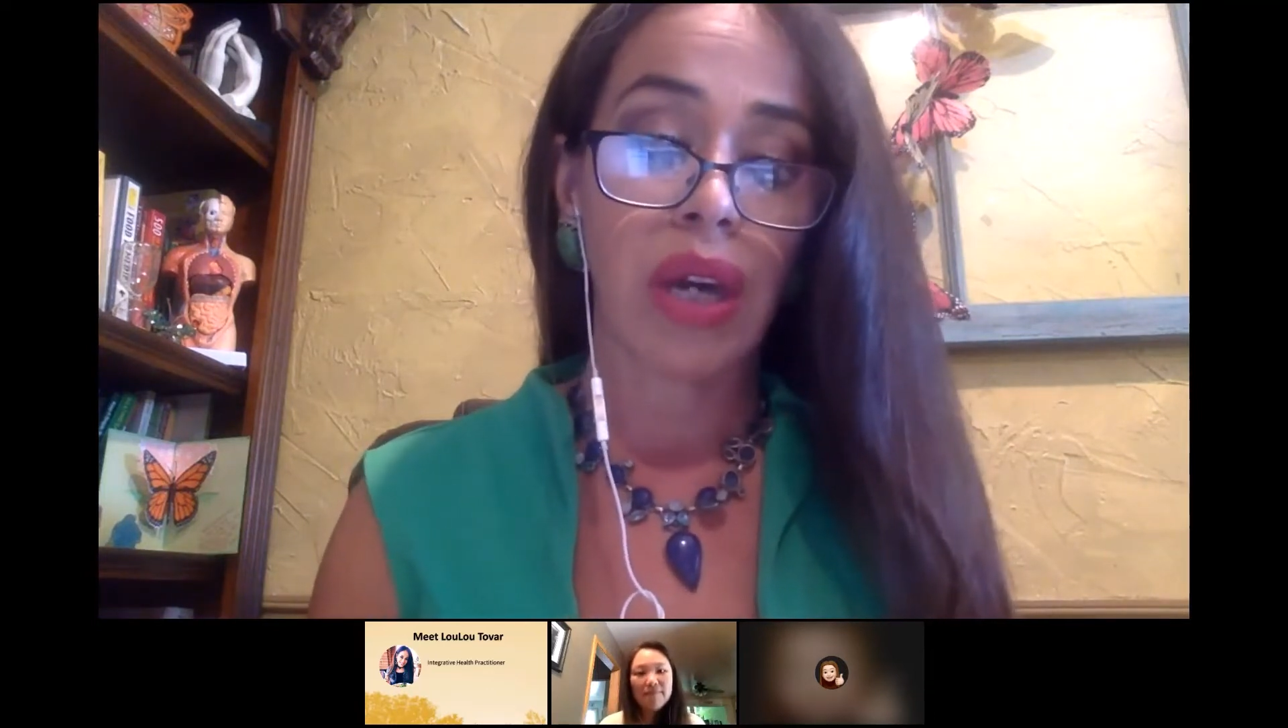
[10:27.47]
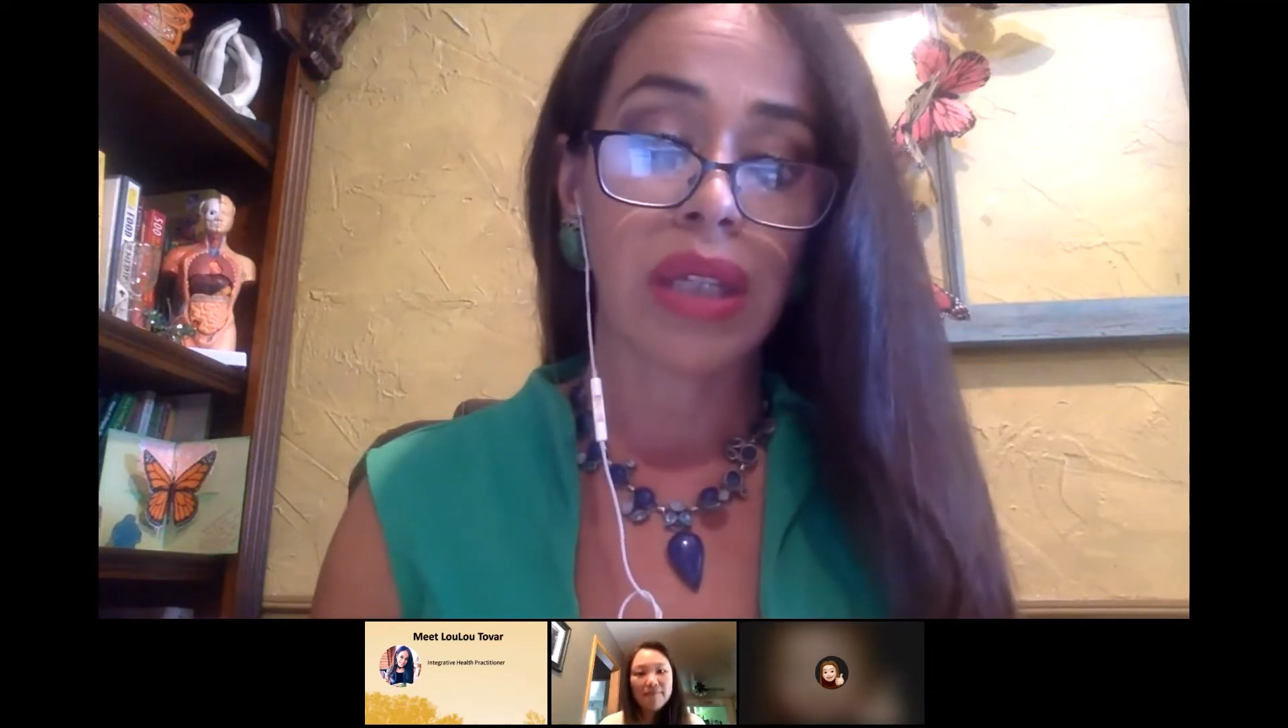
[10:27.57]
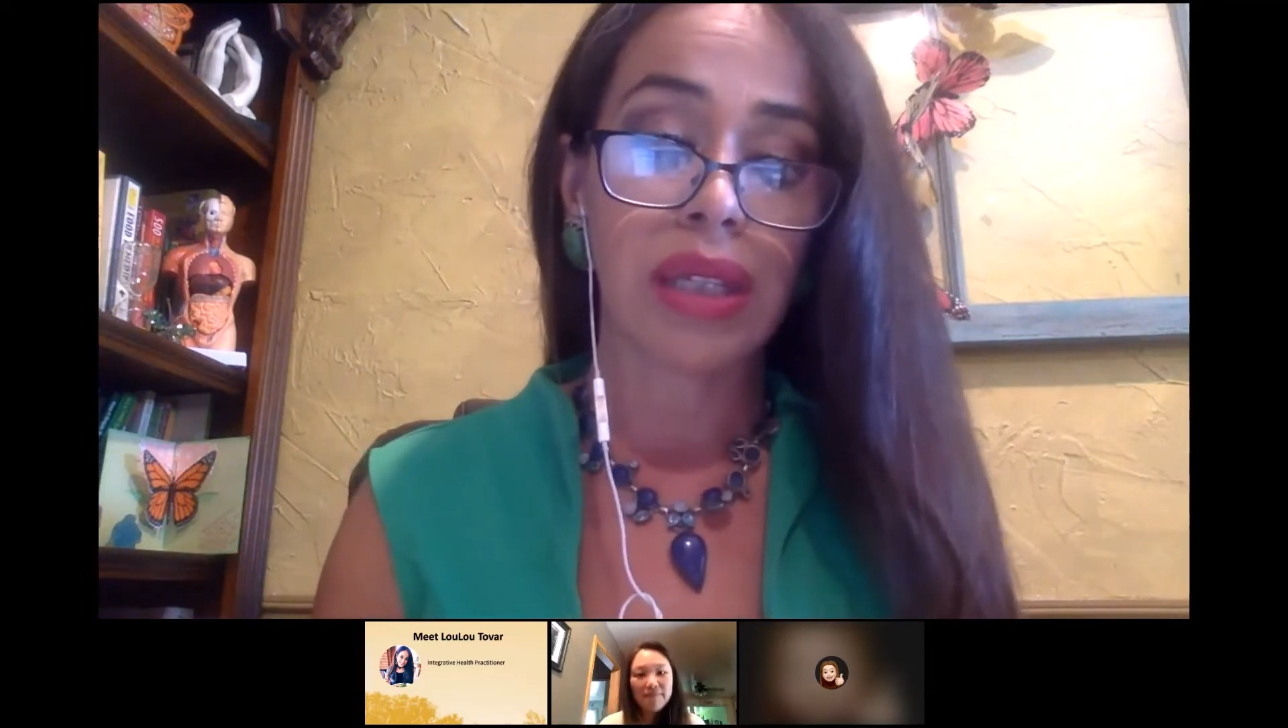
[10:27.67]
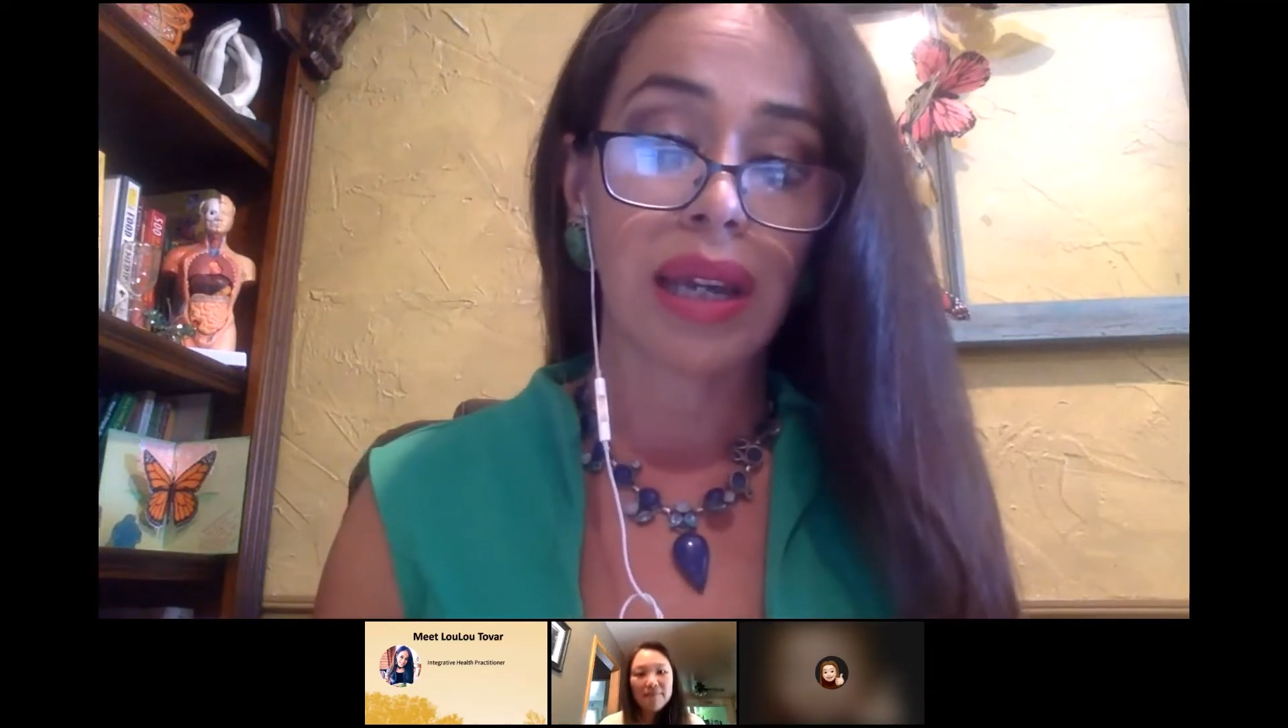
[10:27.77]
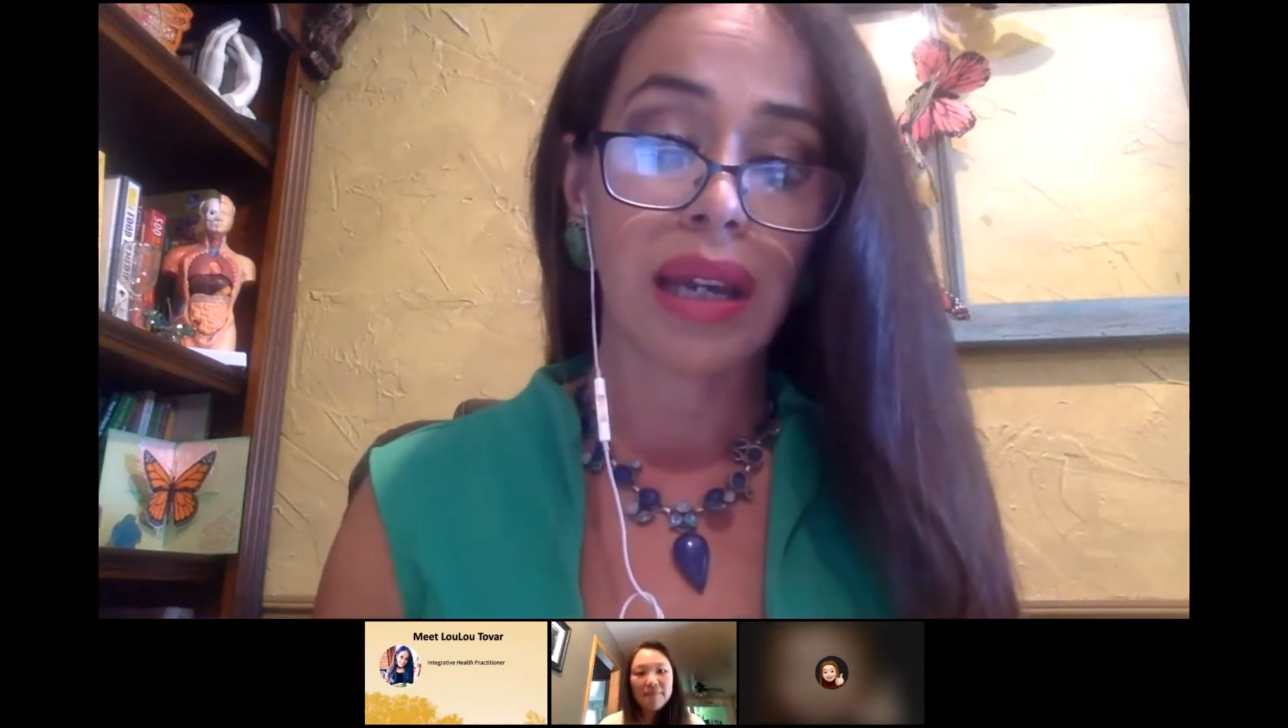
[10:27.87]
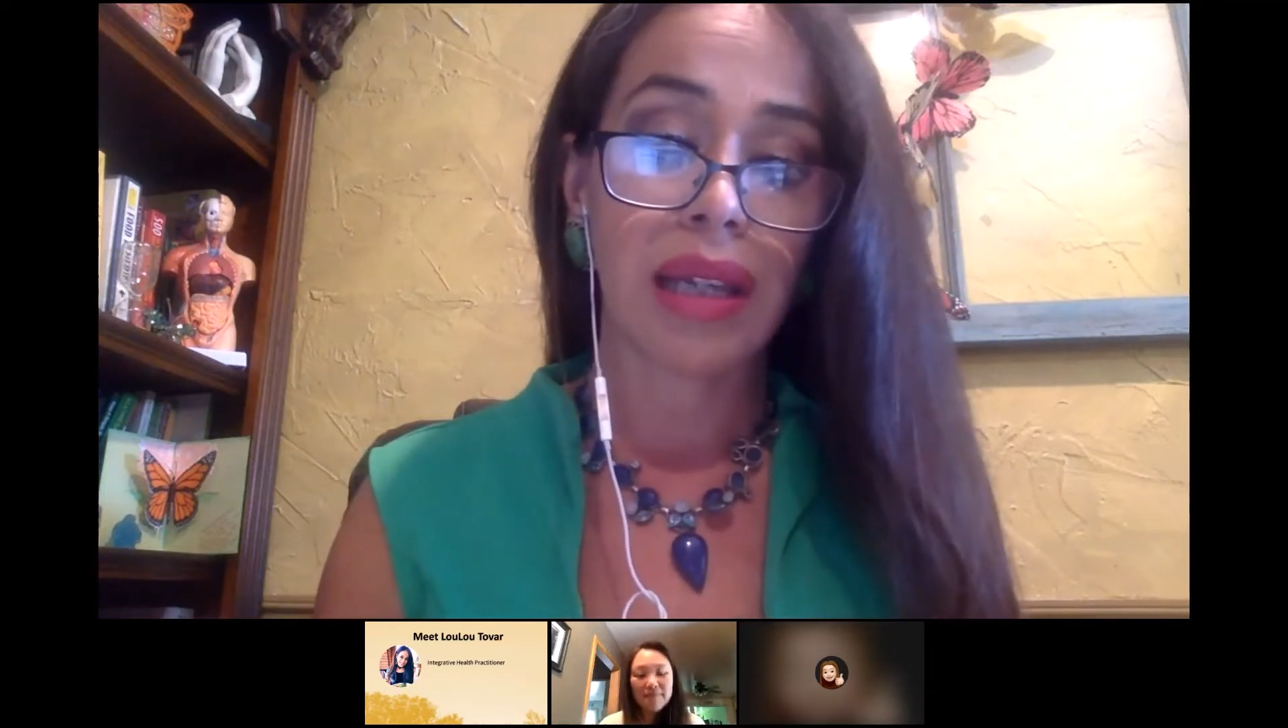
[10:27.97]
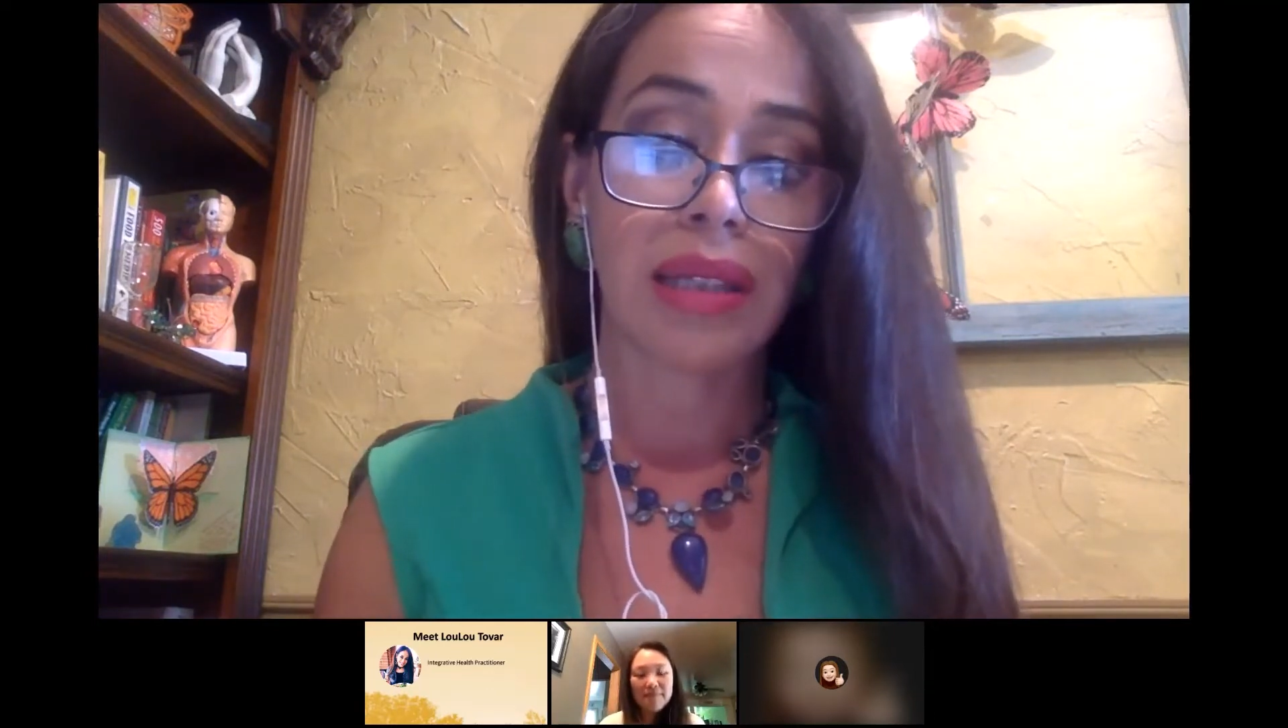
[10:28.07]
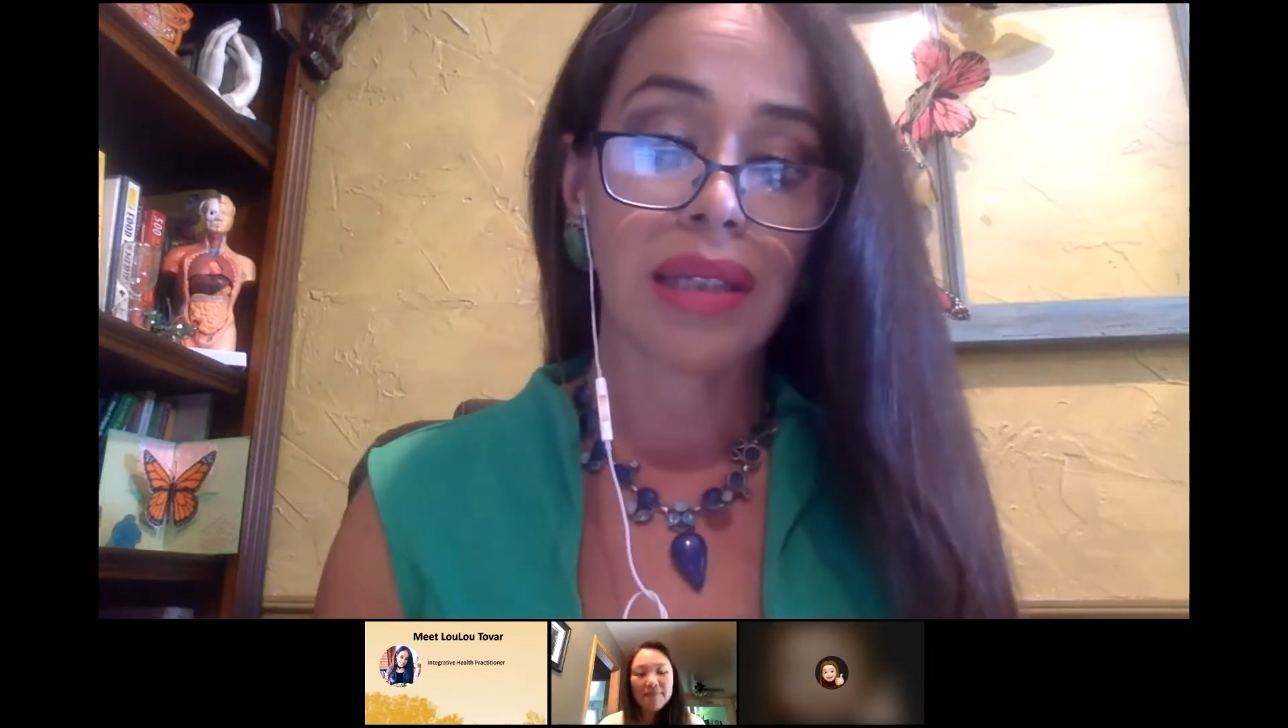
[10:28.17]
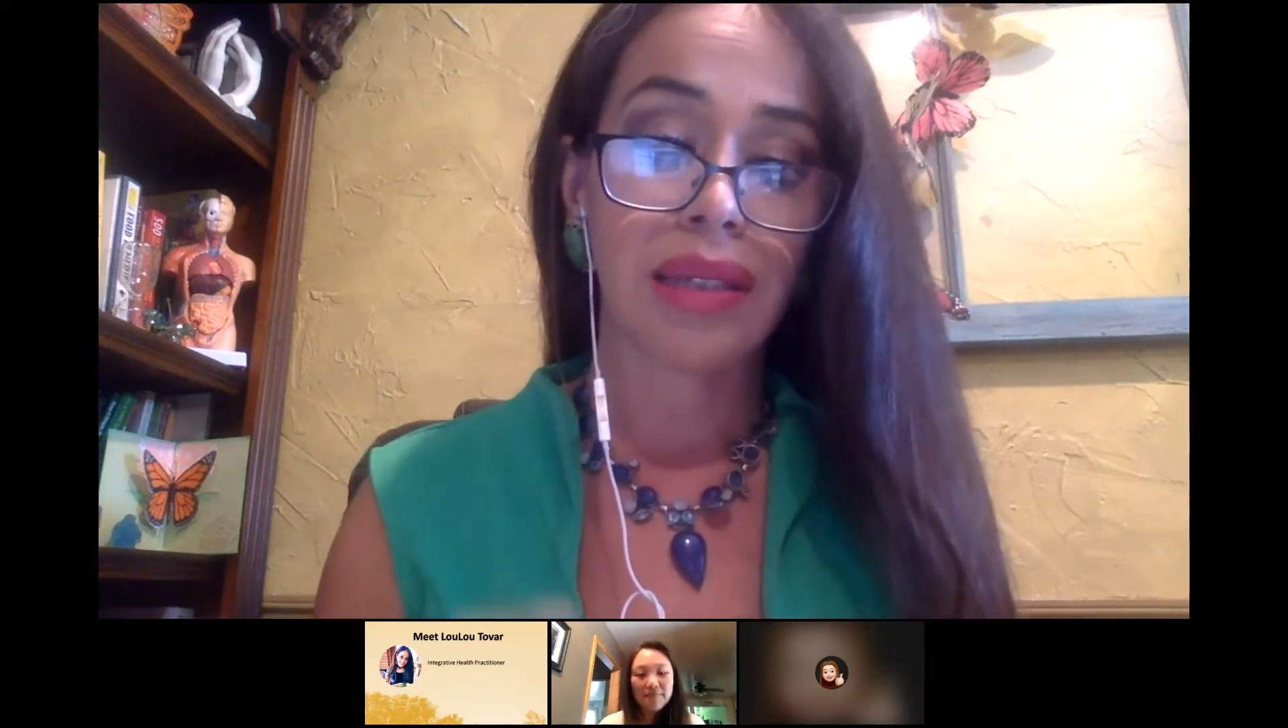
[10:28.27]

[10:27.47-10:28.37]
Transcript: and a diet.